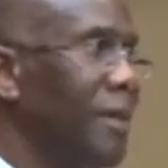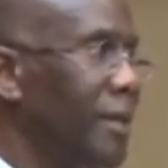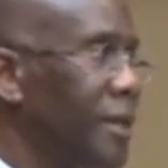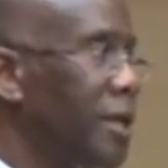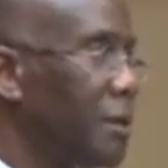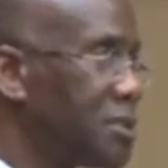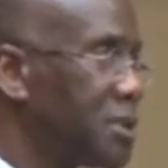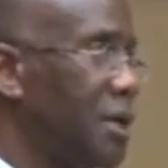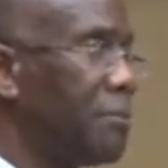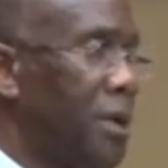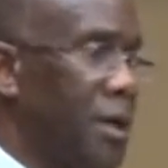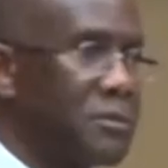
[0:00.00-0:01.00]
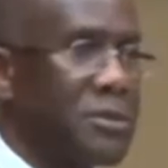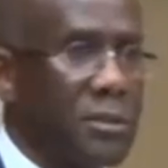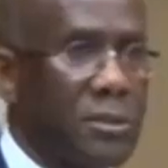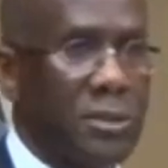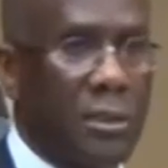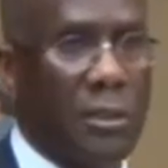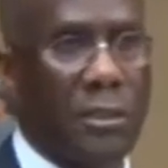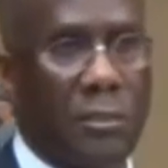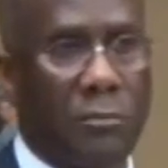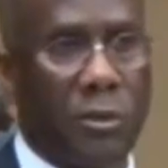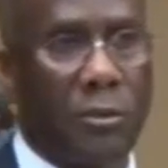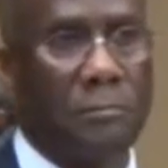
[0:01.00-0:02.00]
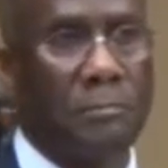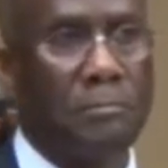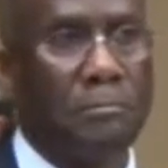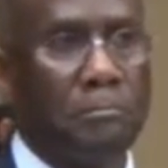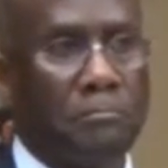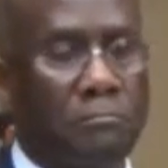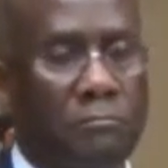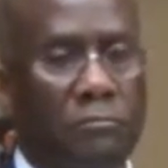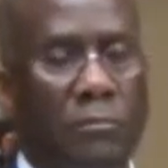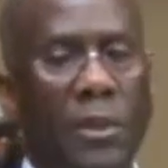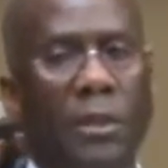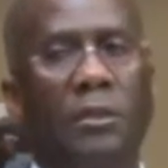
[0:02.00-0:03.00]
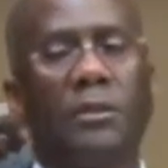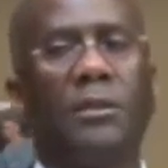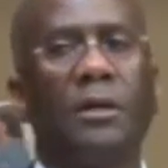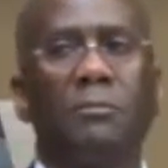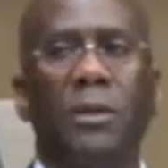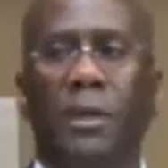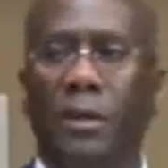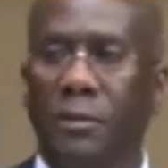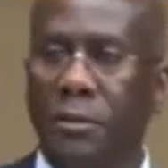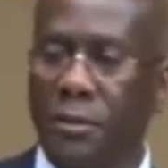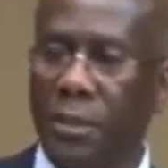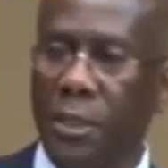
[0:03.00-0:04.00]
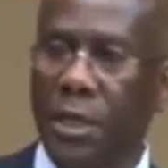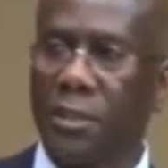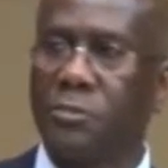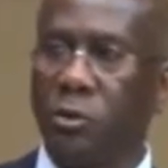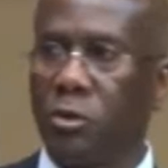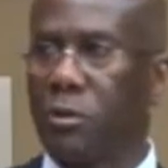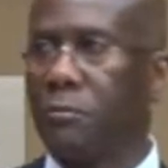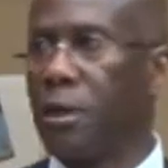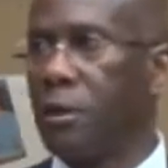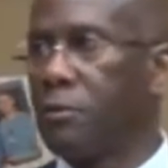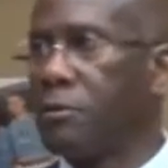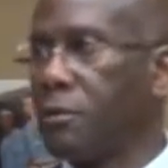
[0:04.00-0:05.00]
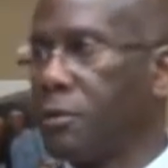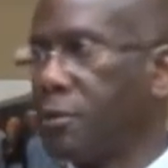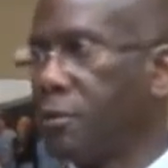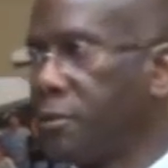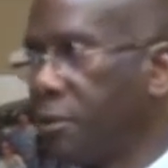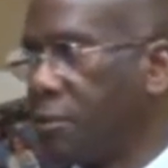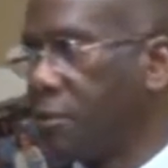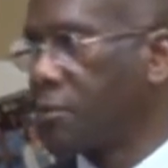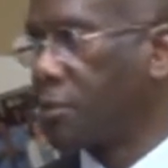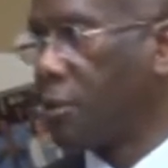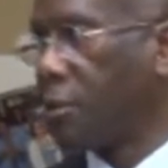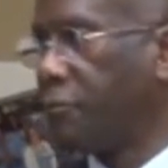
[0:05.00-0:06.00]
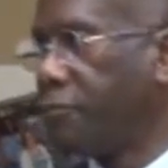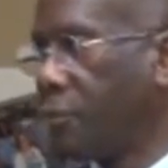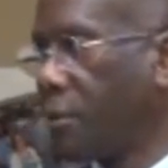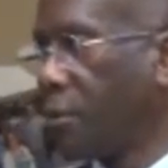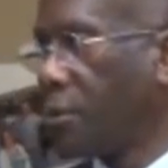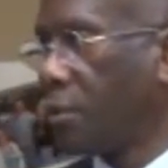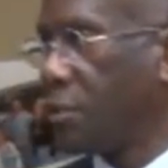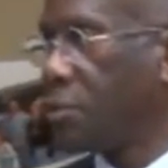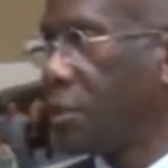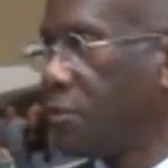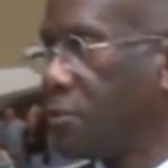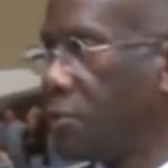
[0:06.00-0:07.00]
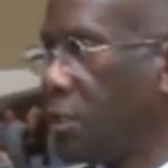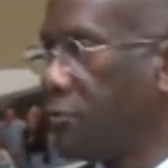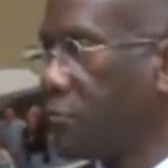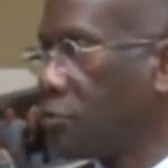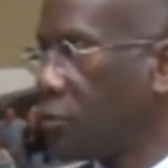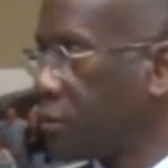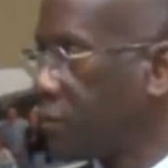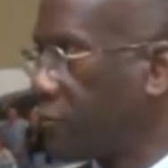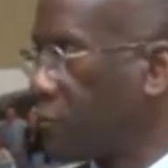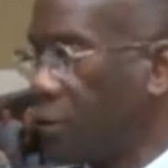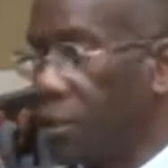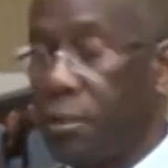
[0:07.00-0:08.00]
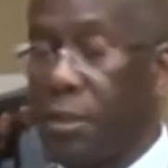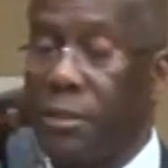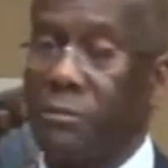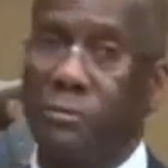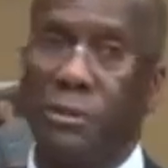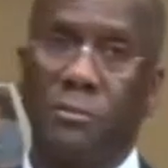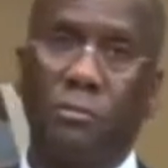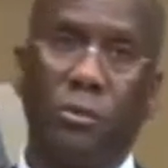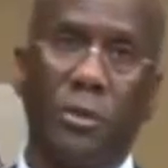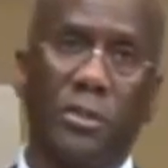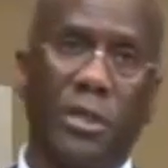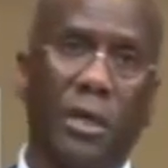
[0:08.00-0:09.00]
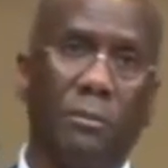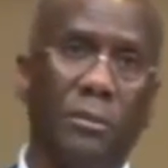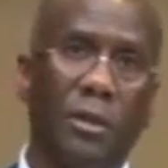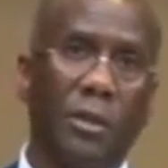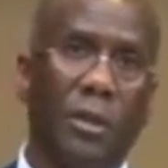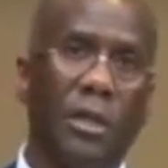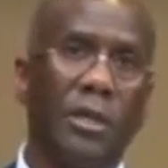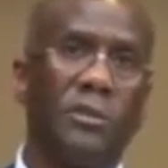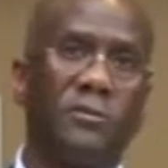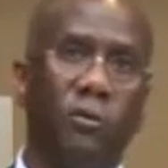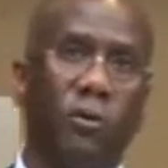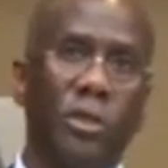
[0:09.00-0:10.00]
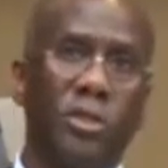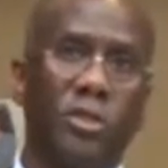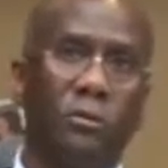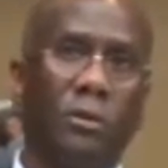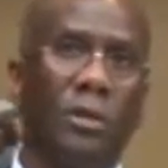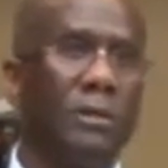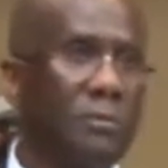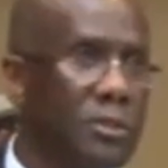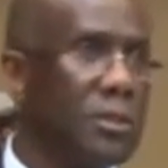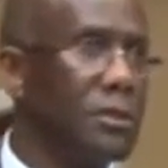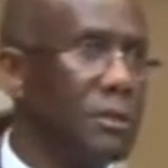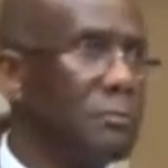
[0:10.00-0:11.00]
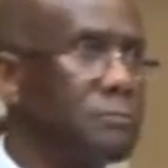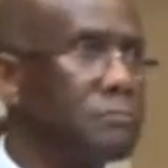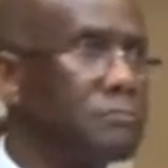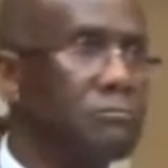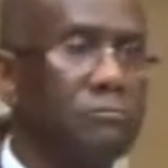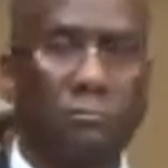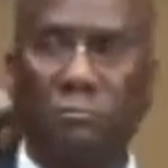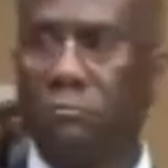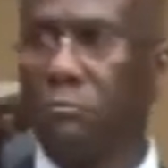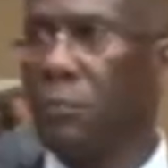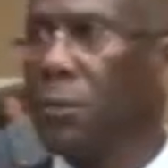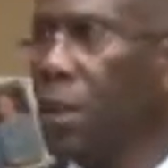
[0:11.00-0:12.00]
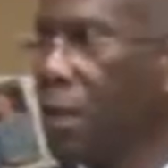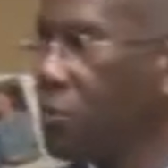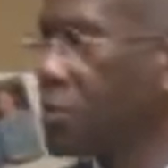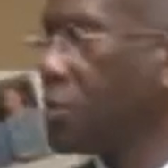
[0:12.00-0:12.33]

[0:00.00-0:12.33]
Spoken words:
help stamp out sickle cell anemia. The young man that I spoke about earlier is, his name is David Christopher Rainey. At this point in time, he's 42. And let me tell you, I was